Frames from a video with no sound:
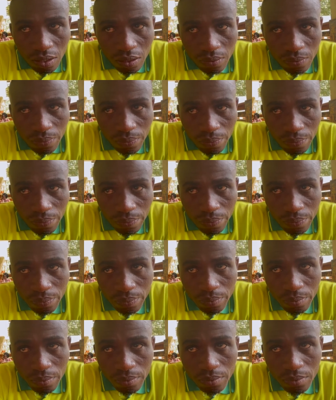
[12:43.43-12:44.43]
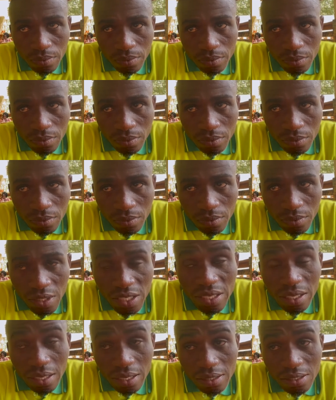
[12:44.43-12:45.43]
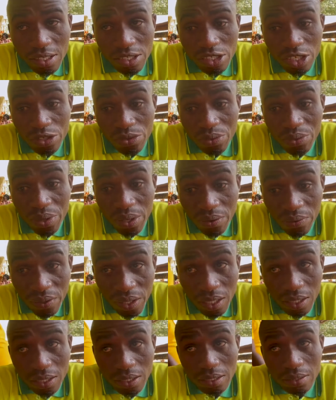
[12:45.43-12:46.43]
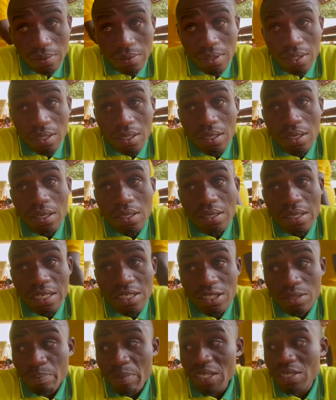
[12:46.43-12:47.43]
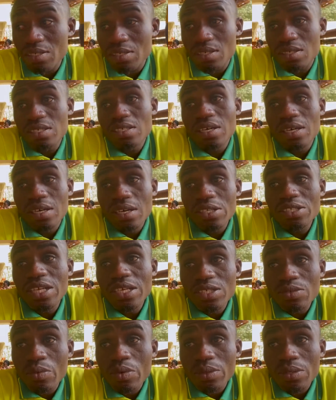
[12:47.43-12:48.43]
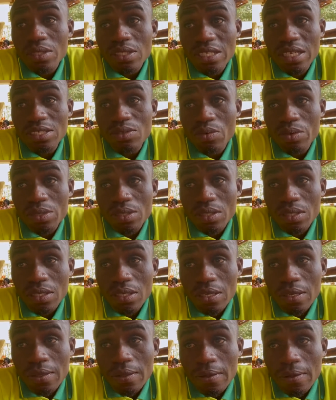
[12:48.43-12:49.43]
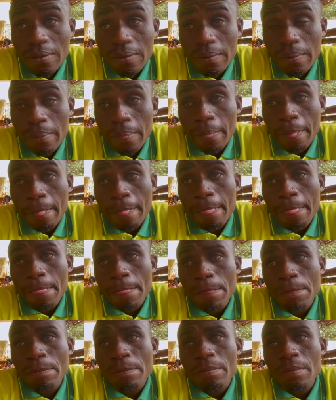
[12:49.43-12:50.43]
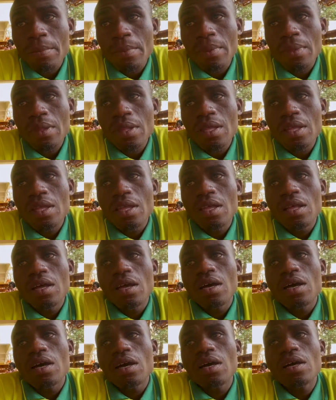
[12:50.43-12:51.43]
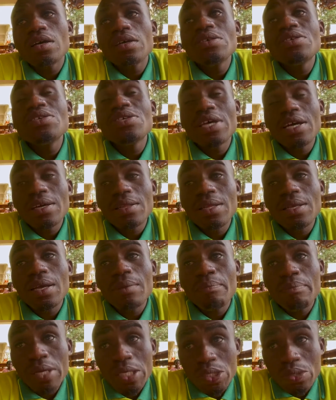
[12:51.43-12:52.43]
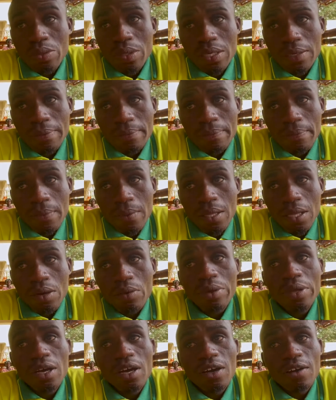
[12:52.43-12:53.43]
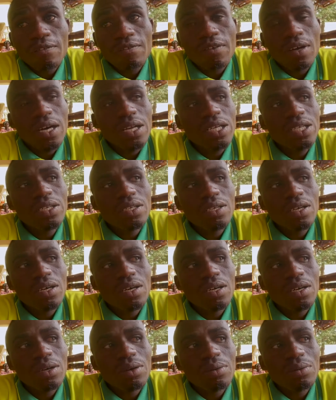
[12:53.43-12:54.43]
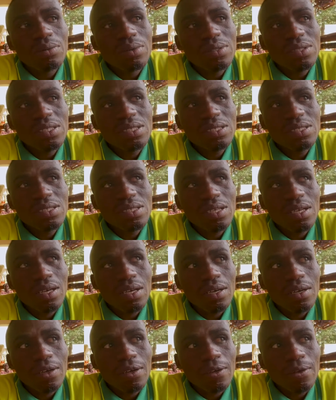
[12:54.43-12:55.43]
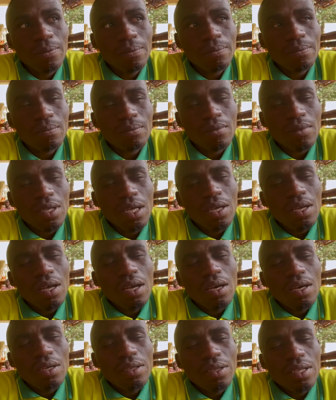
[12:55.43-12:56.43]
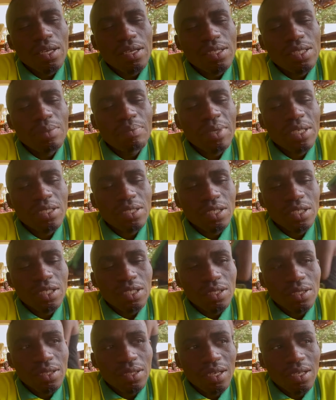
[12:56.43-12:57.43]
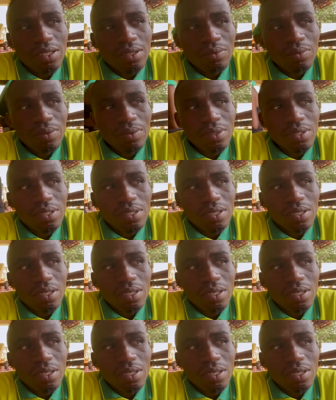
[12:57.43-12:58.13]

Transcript: So 62,000? Yeah, 62,000. That is, but yeah, that then, was that was in Rwanda and Congo also batwa, no? Yeah, they are batwa. We have and uh, was it? Uh, they estimated that was